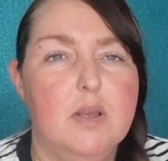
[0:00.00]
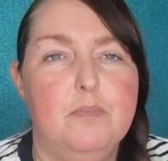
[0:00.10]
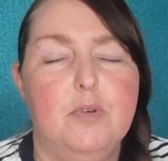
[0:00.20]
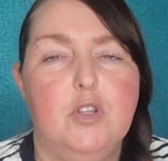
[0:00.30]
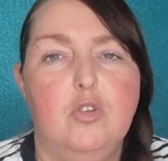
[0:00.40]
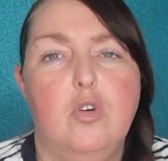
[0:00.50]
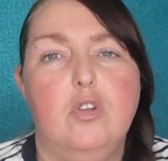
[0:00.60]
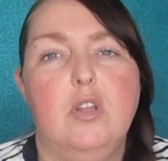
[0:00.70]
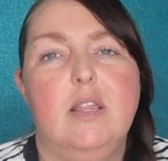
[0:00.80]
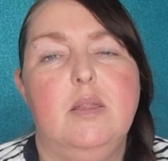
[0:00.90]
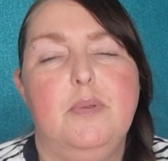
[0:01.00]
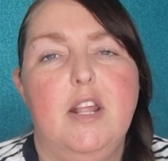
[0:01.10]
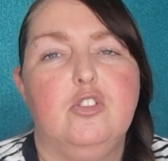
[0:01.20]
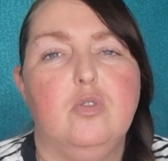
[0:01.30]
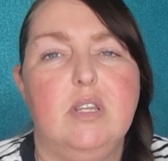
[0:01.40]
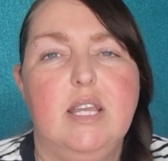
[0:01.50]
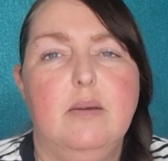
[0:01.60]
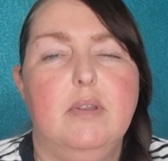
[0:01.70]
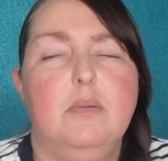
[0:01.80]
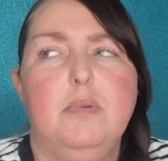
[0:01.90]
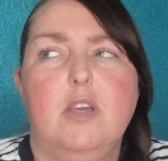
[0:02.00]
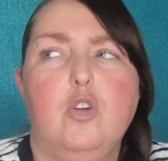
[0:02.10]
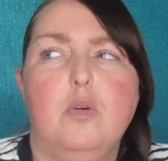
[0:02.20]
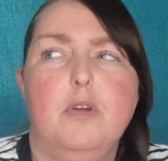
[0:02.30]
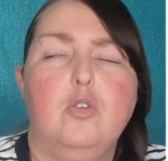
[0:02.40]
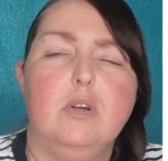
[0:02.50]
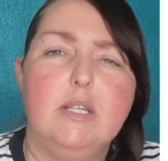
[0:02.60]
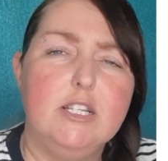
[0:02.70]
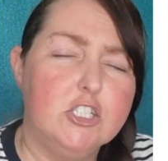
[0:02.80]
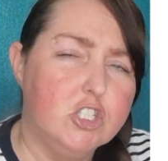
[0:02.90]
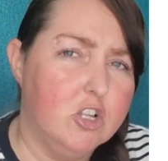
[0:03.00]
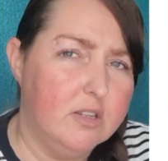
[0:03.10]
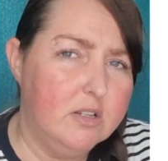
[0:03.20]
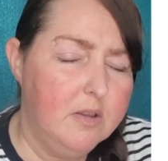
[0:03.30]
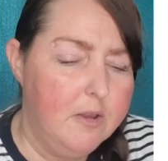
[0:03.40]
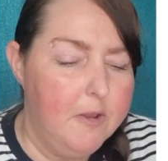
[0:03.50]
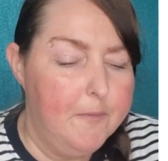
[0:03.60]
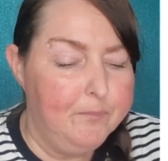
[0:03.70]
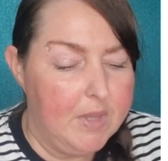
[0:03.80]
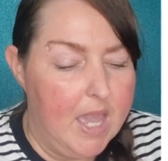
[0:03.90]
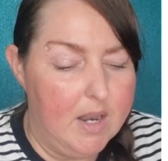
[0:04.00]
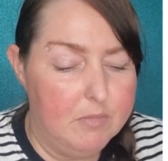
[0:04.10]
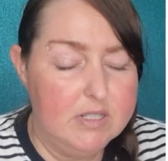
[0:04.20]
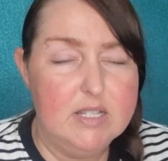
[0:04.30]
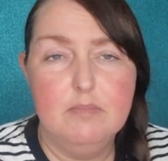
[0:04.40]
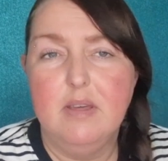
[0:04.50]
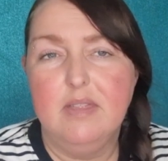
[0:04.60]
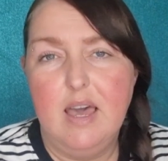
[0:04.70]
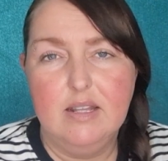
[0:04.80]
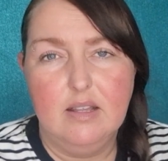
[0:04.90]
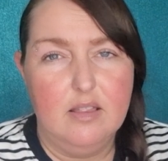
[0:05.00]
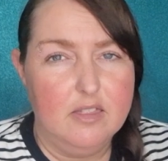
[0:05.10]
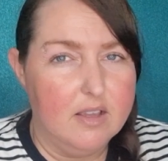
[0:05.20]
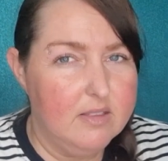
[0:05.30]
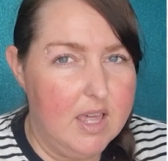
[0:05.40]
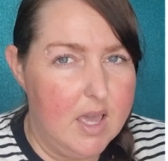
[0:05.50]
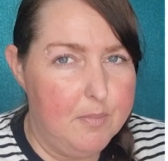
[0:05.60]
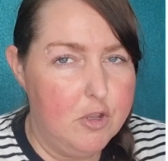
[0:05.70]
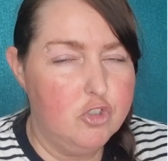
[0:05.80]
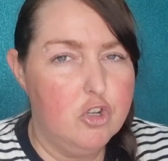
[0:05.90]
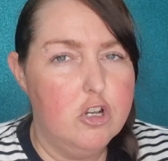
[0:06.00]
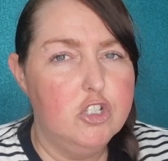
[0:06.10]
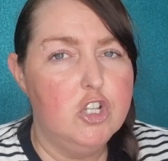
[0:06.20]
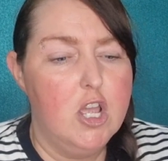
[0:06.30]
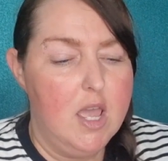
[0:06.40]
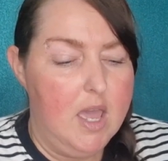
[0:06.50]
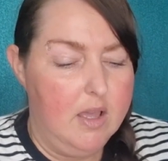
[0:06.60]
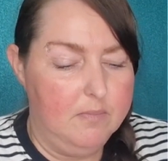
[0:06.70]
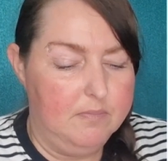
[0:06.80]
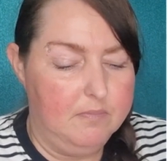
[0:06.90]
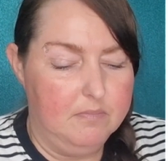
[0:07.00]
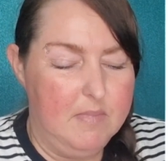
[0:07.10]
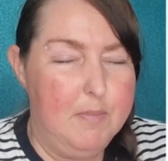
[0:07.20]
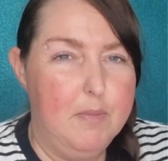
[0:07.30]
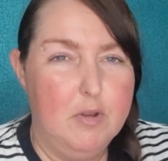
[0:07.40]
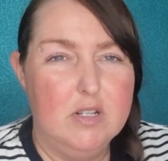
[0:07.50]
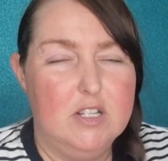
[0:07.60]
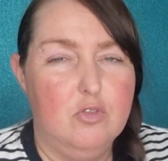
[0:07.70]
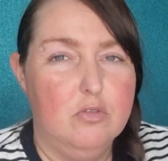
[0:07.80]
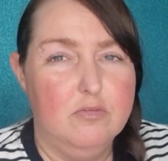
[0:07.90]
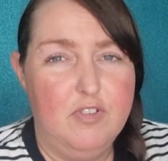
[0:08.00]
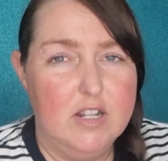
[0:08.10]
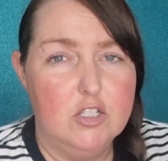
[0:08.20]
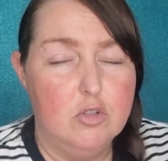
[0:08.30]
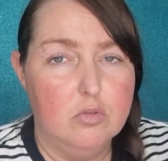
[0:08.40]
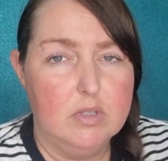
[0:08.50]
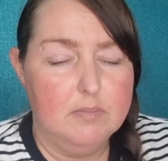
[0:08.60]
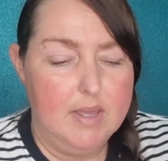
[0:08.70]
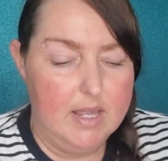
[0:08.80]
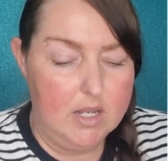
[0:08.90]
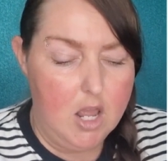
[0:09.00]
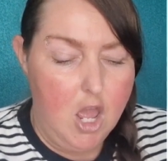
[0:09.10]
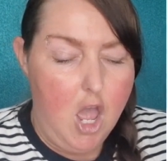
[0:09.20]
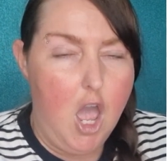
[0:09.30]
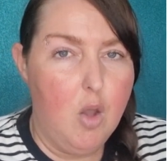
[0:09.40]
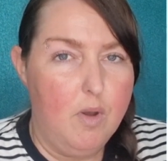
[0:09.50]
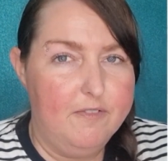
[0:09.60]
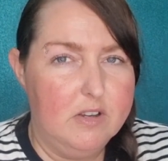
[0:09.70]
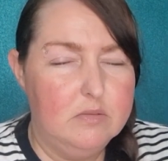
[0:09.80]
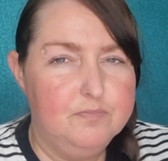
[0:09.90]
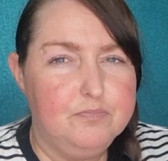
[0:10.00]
somebody on, and the bride's going to come in and be like, oh my God, he's stunning. And I must admit that I didn't think that about Josh, maybe because I don't fancy older men. However,